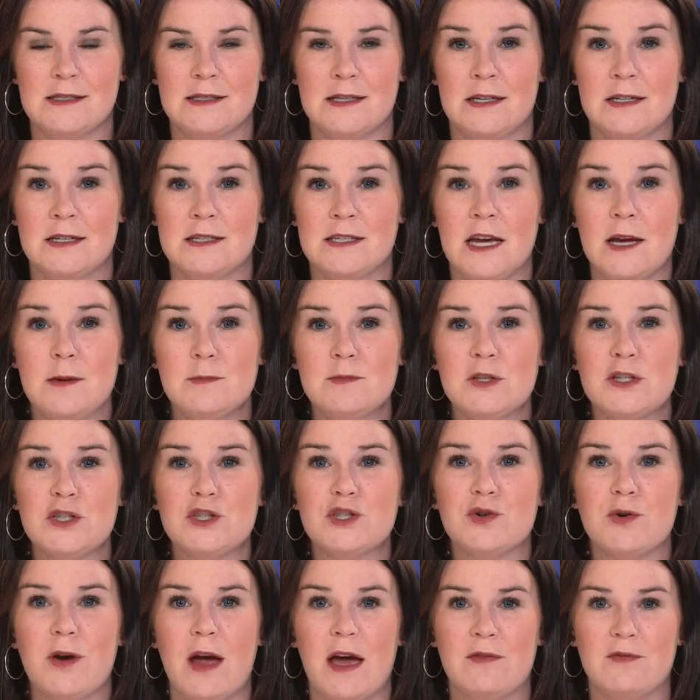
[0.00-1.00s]
an
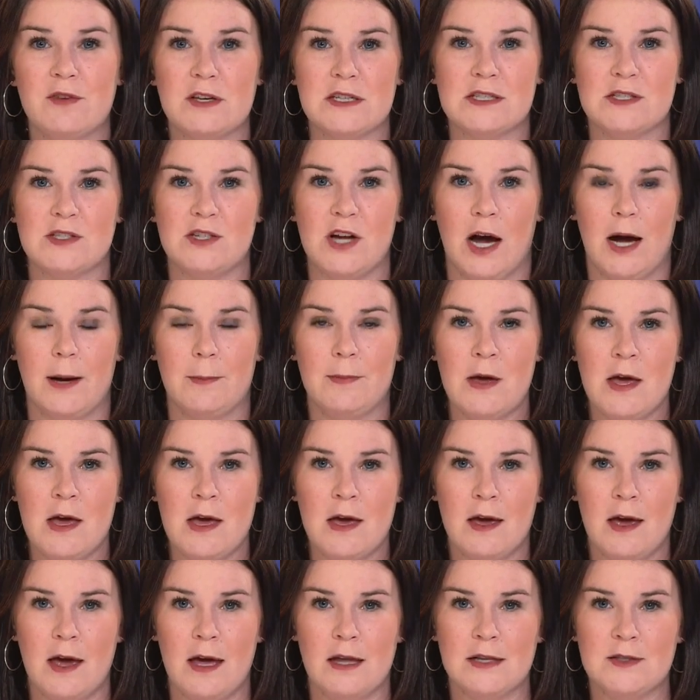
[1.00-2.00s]
attempted traffic stop
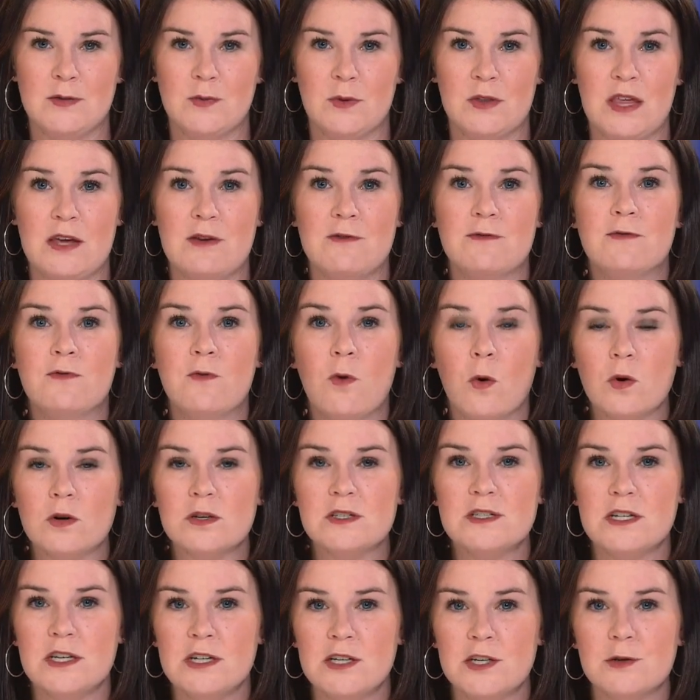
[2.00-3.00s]
ends with a
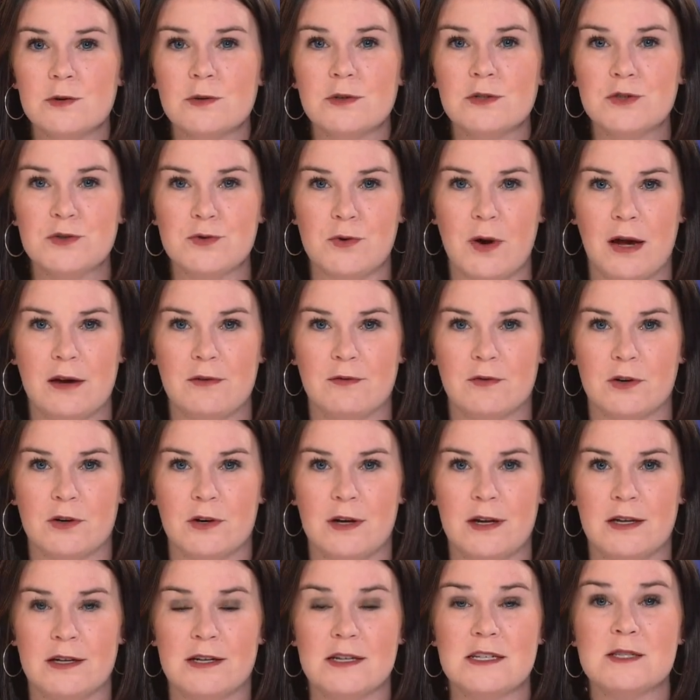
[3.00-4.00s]
14 year old
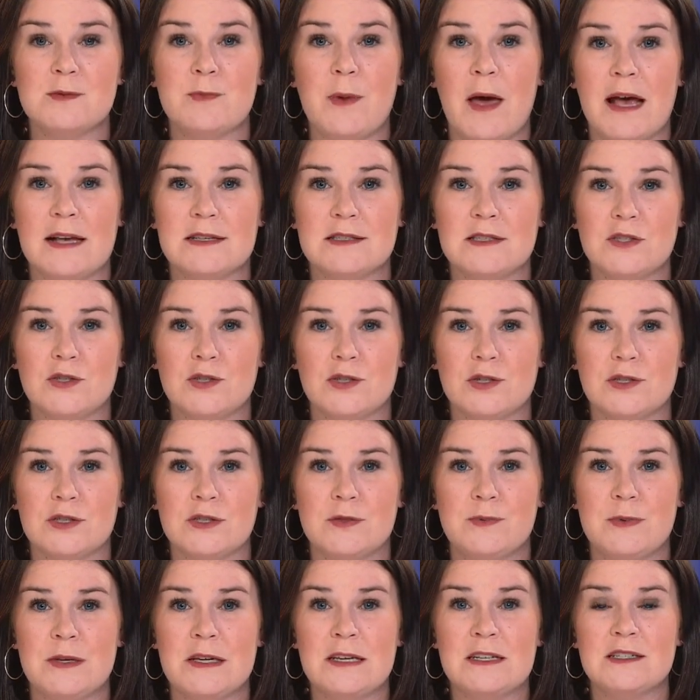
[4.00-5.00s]
driver and his
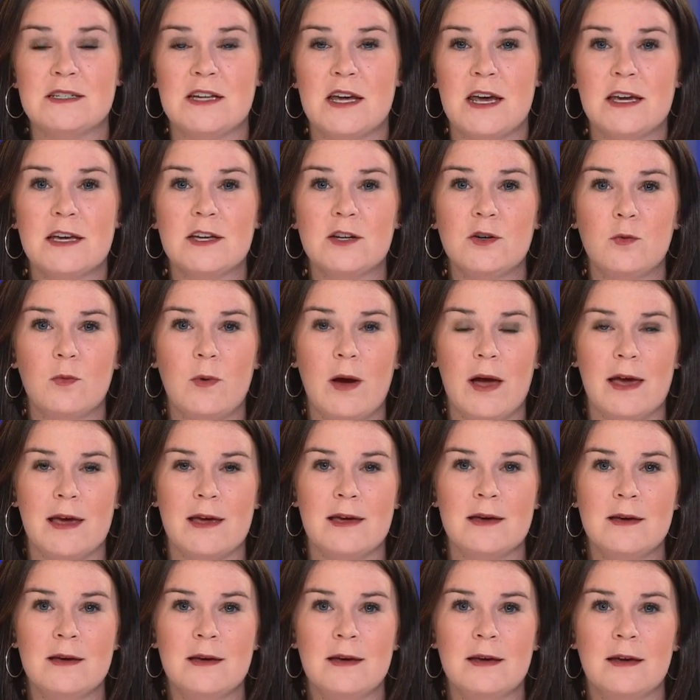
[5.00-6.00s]
passengers being taken
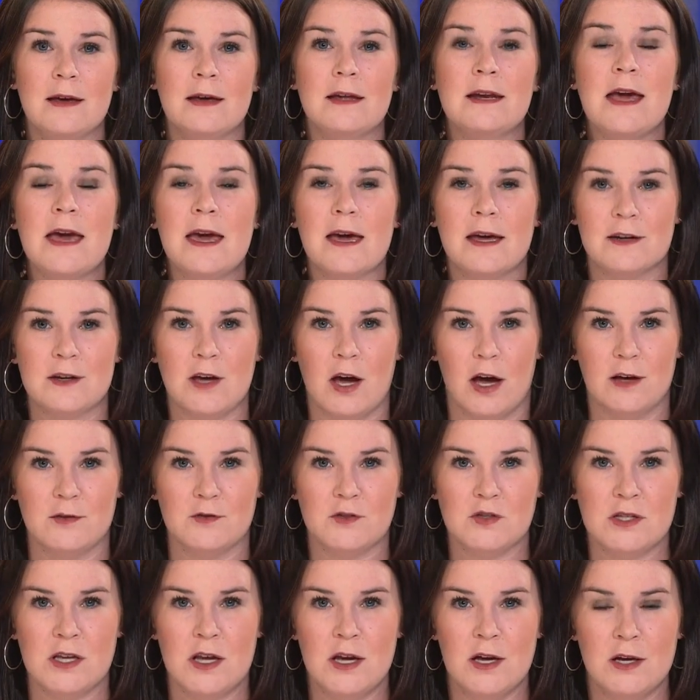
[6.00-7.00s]
away in
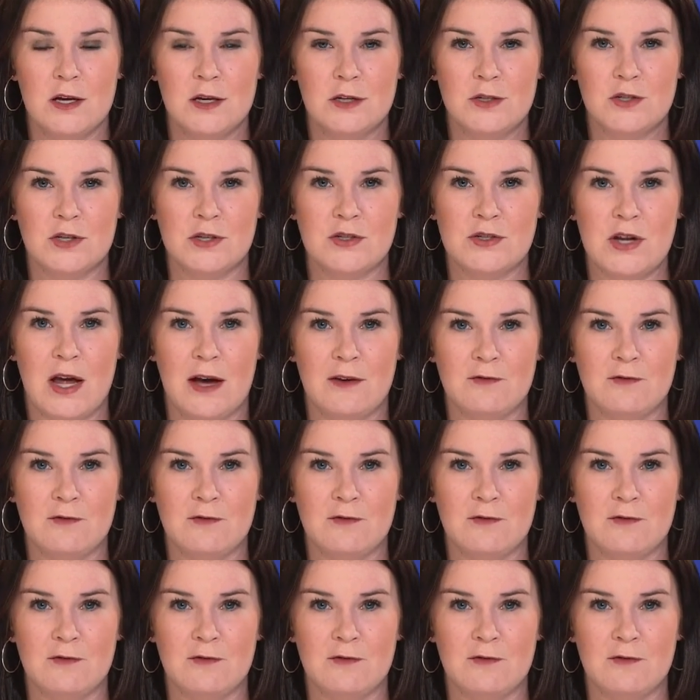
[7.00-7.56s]
handcuffs. Just